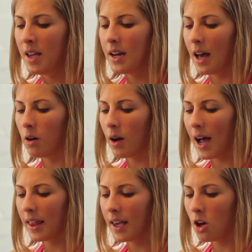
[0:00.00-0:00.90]
Now,
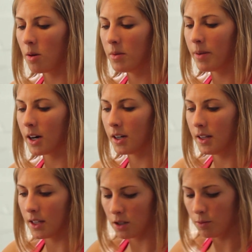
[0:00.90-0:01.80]
I like almond butter in
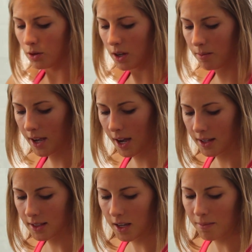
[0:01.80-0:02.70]
this smoothie
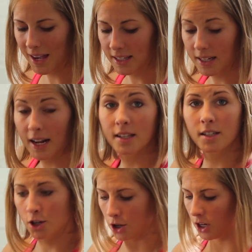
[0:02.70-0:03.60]
because it makes it nice
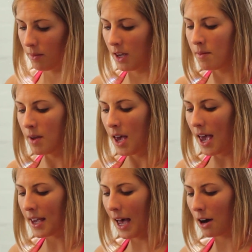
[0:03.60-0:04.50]
and creamy
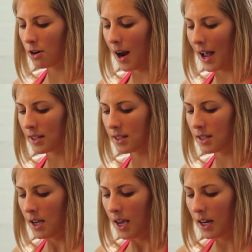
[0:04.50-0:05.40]
and counteracts
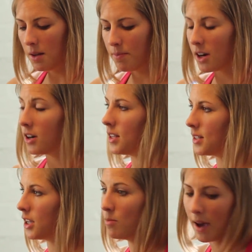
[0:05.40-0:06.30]
any bitterness
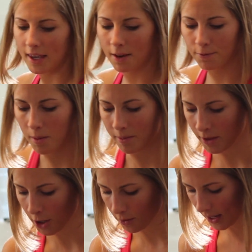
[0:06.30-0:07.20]
that you might get from
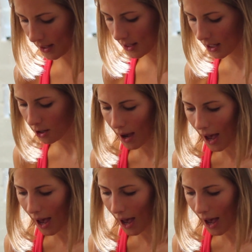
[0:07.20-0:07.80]
the greens that you